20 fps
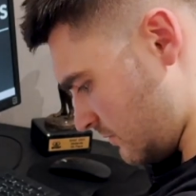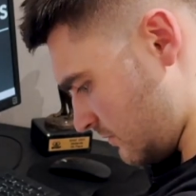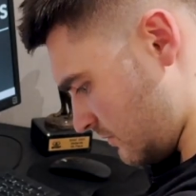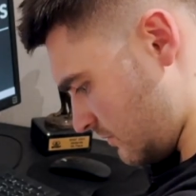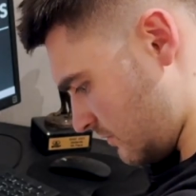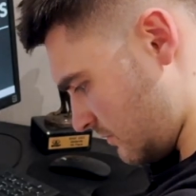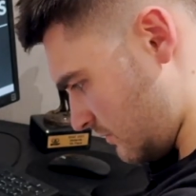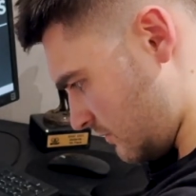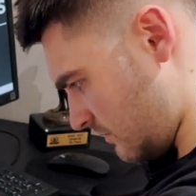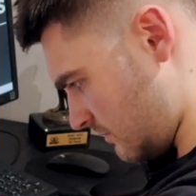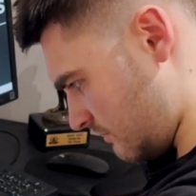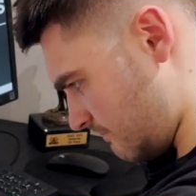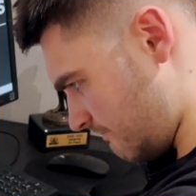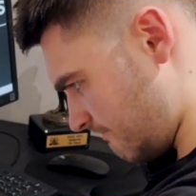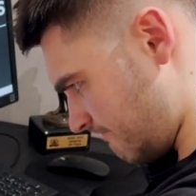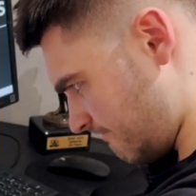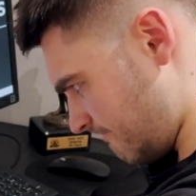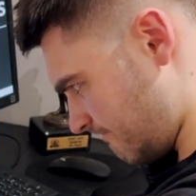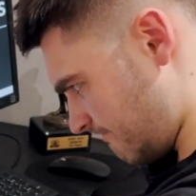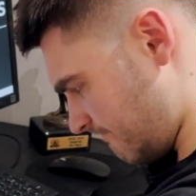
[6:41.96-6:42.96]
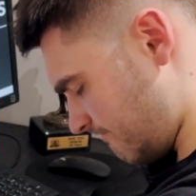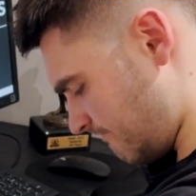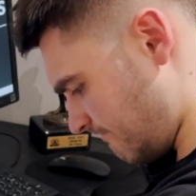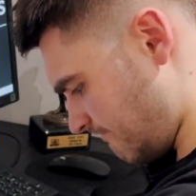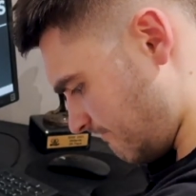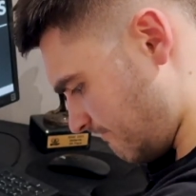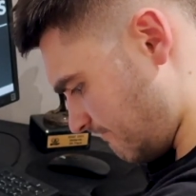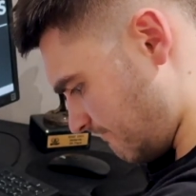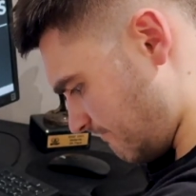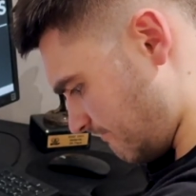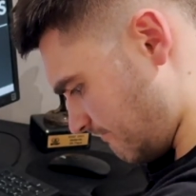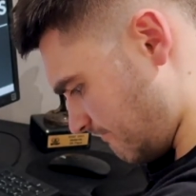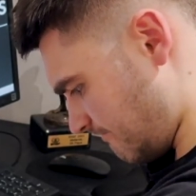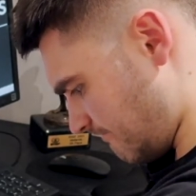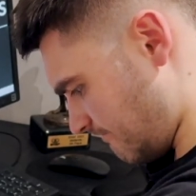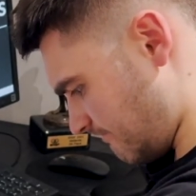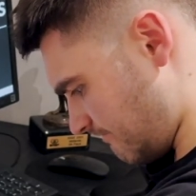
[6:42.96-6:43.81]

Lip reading: Nobody speaks.